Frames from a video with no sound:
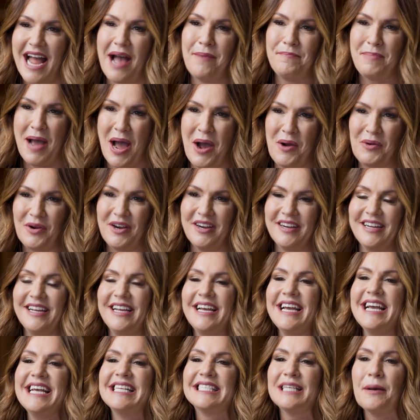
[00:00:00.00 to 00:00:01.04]
not power.
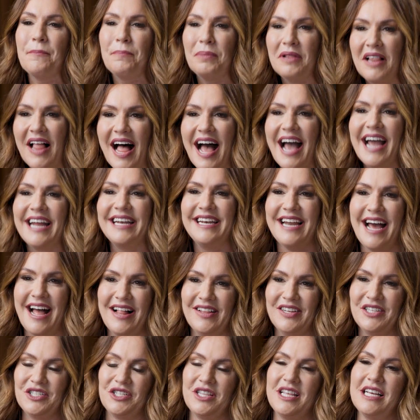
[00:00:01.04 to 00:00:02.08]
It's applied
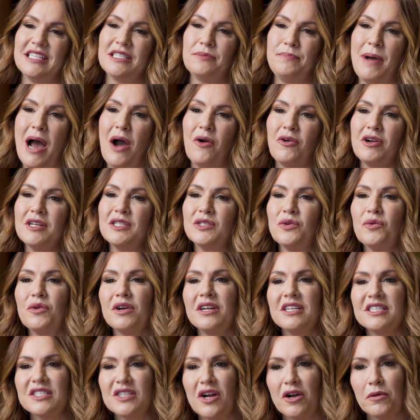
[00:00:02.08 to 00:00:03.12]
knowledge that's power. And so we're
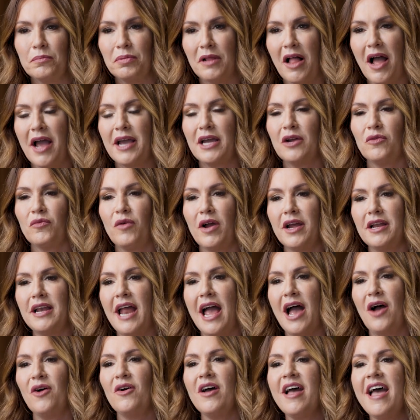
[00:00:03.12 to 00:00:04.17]
going to start applying it right
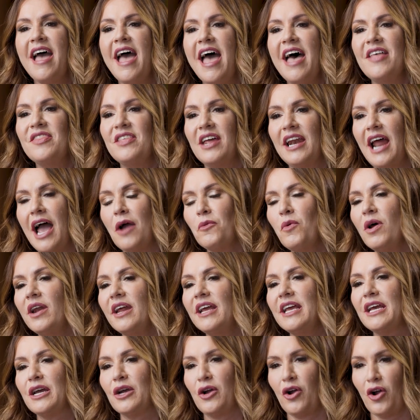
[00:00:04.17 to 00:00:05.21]
now. And then I want
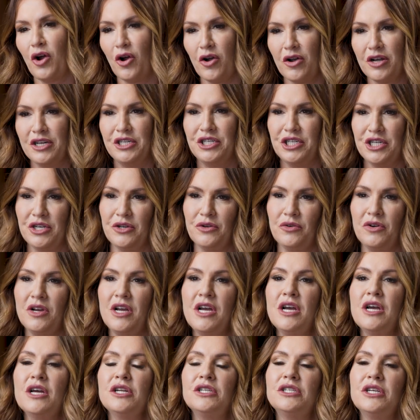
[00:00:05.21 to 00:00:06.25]
to encourage you
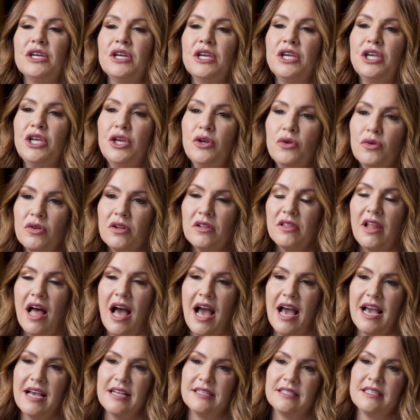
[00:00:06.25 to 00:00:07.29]
to
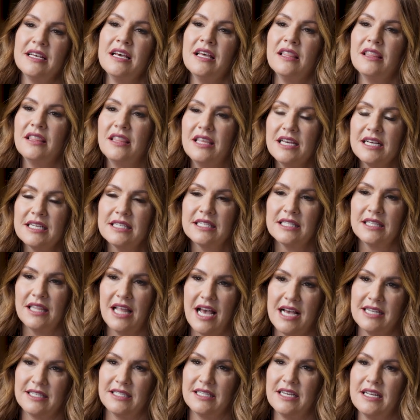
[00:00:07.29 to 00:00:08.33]
utilize this
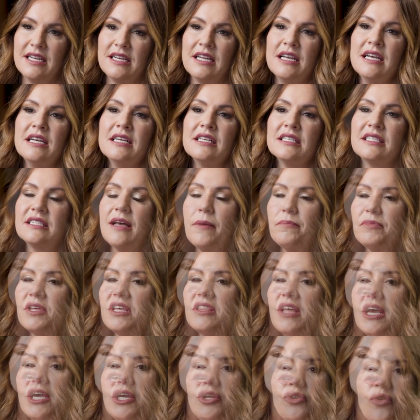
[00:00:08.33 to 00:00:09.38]
lesson,
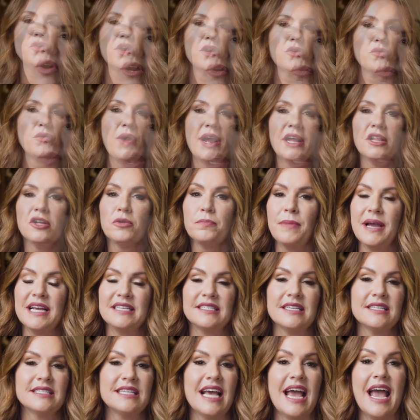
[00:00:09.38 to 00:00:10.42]
something that you do on a regular
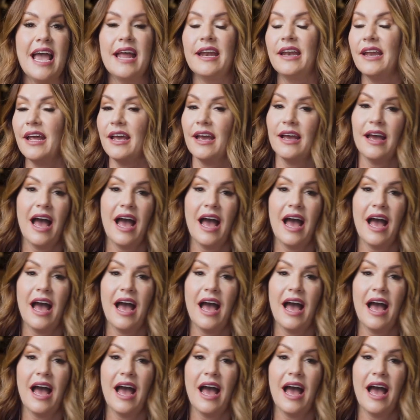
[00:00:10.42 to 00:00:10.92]
basis. And